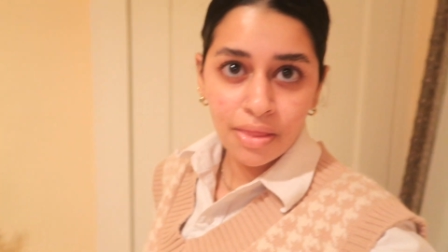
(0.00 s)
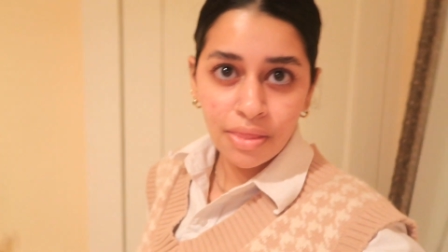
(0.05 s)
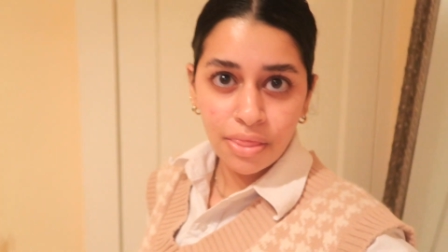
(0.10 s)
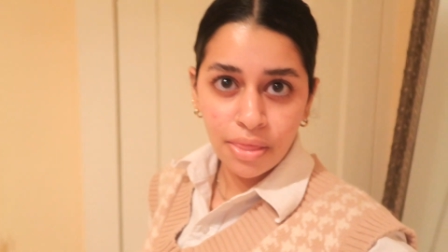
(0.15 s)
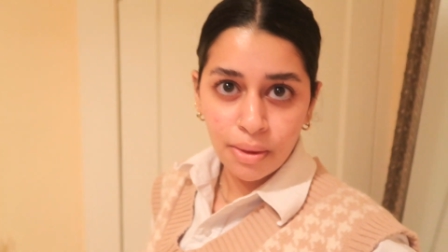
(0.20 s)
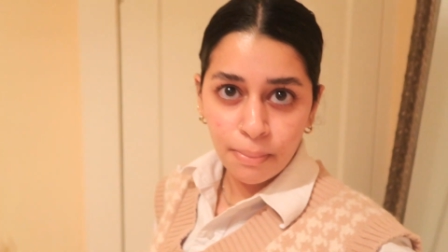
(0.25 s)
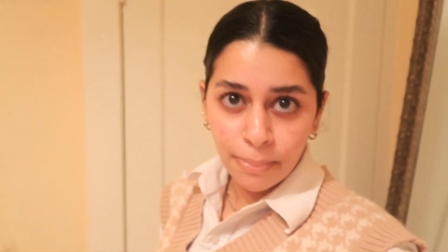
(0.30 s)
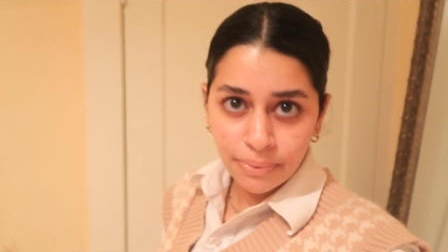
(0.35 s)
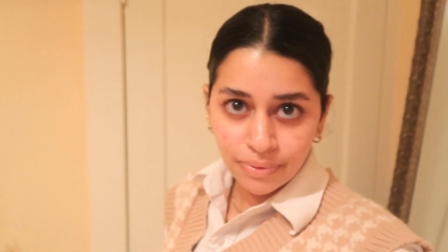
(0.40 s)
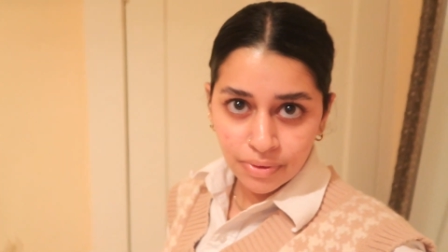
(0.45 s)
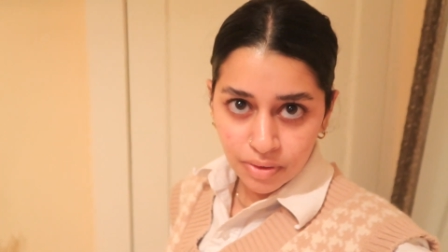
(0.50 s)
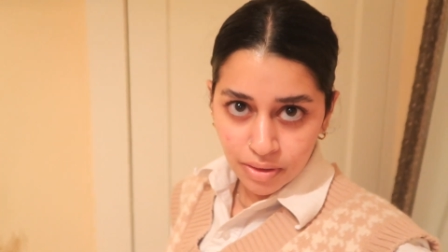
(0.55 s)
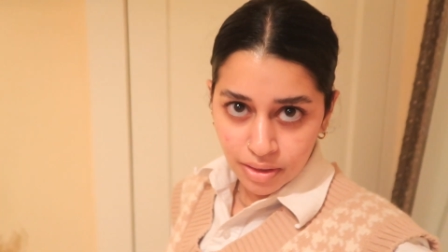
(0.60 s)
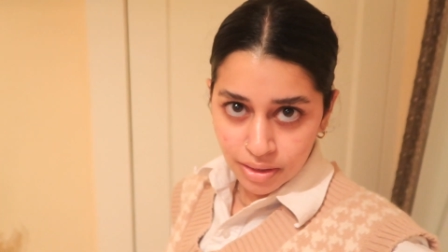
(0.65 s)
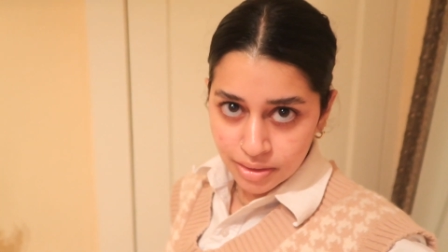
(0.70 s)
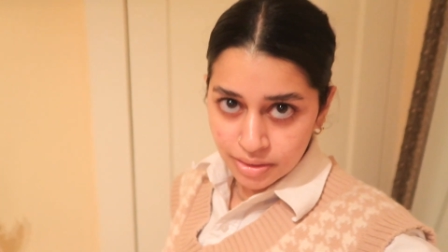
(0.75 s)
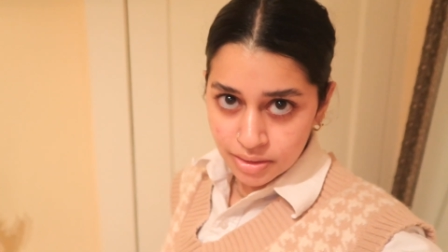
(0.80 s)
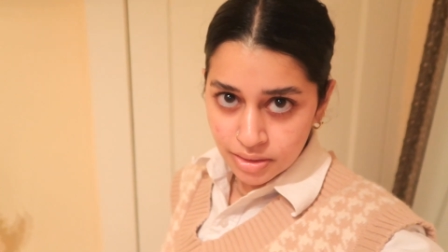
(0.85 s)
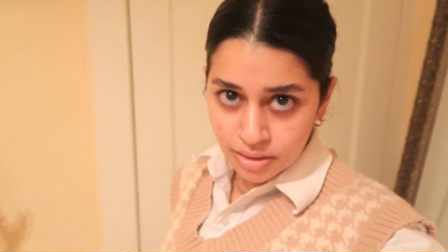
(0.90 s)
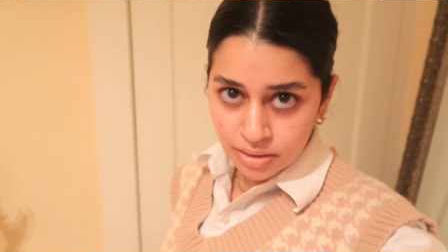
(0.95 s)
the
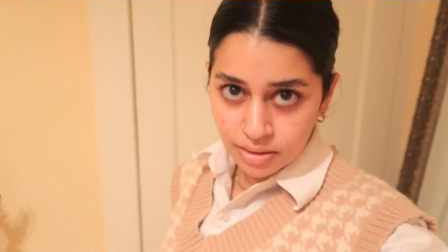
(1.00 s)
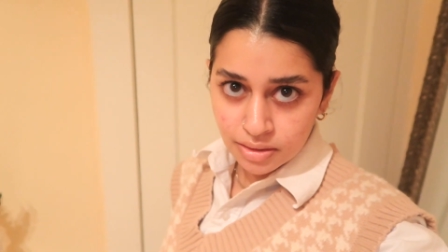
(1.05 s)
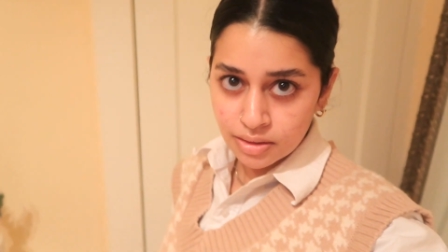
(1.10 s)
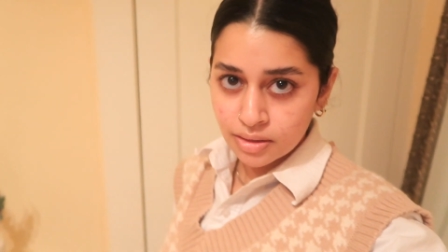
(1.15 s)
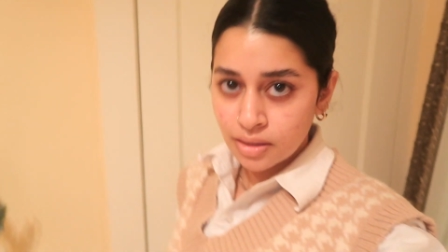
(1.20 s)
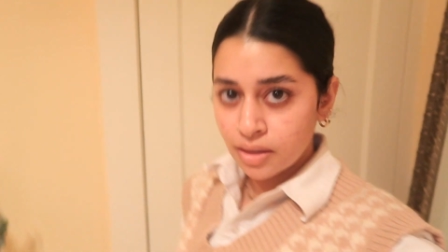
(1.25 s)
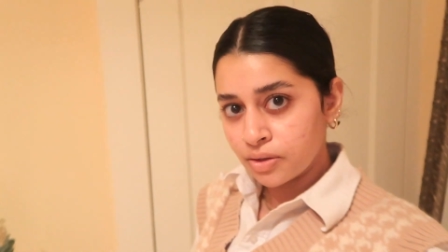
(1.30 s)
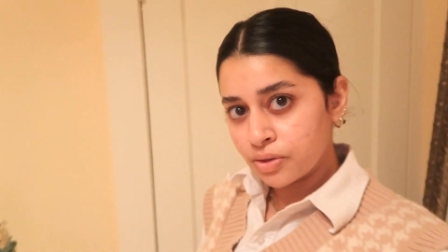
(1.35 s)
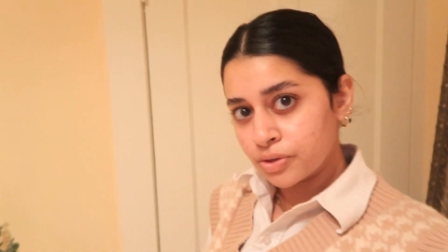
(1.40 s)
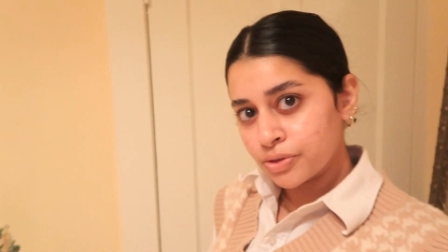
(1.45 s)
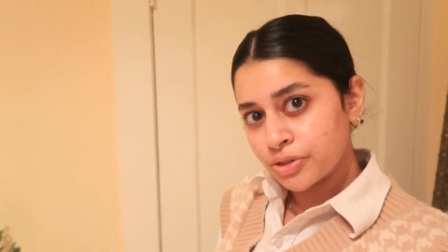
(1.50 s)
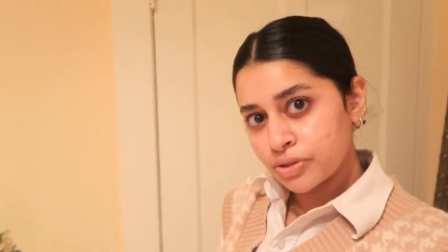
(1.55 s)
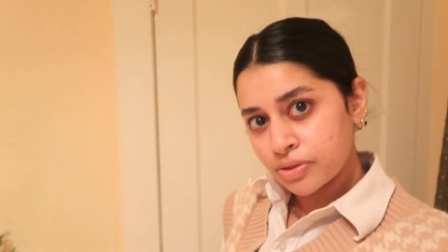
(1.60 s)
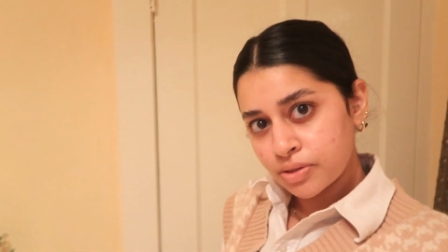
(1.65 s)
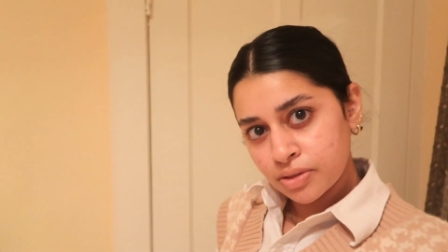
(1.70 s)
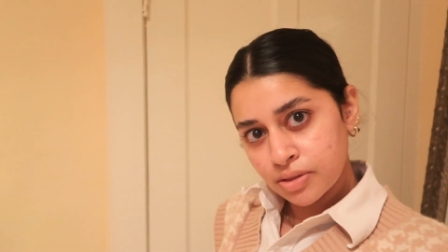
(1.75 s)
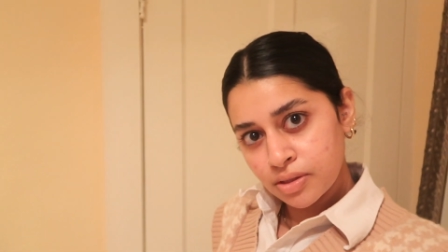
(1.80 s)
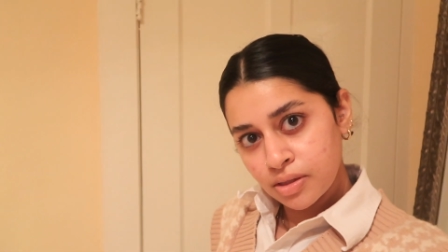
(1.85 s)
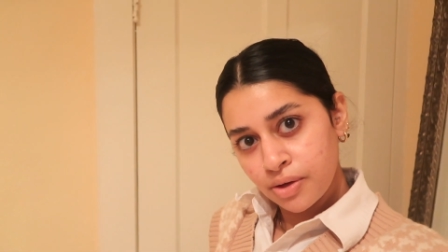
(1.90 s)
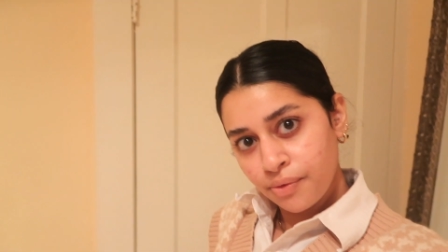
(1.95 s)
place
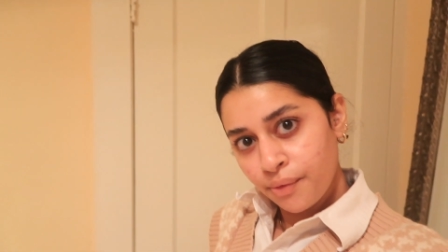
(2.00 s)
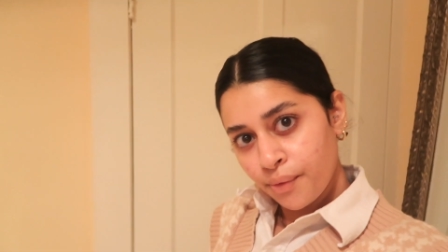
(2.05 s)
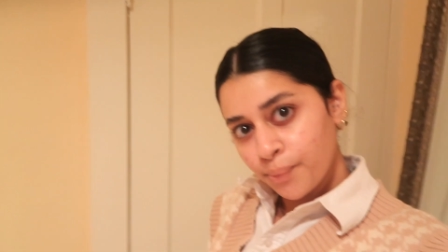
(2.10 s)
because